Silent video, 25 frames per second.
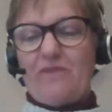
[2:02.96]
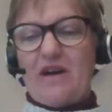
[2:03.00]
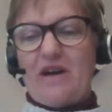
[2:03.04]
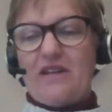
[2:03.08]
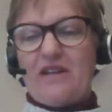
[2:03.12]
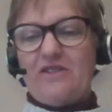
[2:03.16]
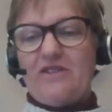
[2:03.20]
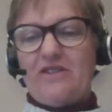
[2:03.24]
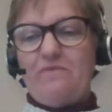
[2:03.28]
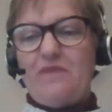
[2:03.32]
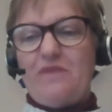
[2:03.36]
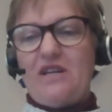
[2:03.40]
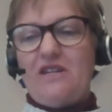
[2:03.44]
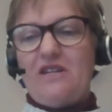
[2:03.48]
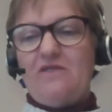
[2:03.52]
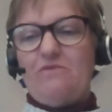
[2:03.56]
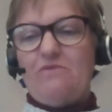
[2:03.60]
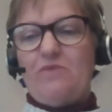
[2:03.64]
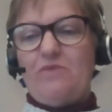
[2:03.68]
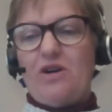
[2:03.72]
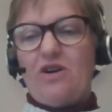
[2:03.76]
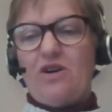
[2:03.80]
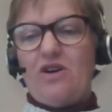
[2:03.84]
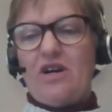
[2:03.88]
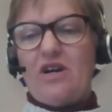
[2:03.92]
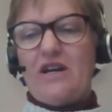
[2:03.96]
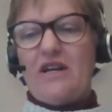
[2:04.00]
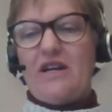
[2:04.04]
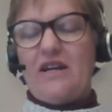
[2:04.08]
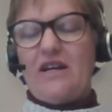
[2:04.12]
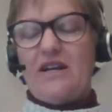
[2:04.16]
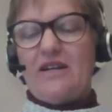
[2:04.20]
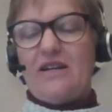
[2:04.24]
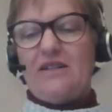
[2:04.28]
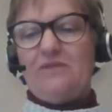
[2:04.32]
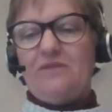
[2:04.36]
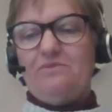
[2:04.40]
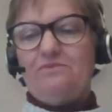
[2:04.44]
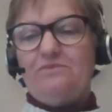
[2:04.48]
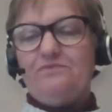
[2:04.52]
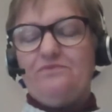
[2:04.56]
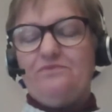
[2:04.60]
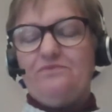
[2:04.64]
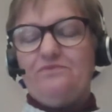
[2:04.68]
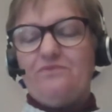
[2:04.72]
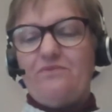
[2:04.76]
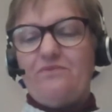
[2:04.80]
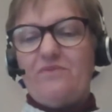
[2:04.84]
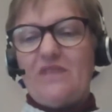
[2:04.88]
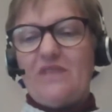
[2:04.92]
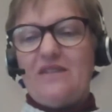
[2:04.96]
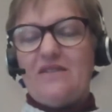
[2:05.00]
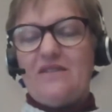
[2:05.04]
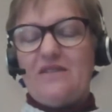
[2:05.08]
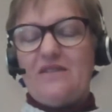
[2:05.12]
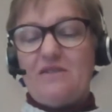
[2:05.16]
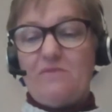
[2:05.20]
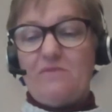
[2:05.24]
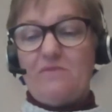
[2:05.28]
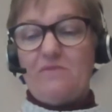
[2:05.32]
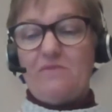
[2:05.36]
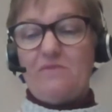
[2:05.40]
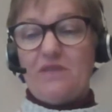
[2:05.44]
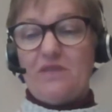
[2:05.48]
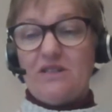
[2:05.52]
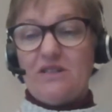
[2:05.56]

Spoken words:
underpinned by similar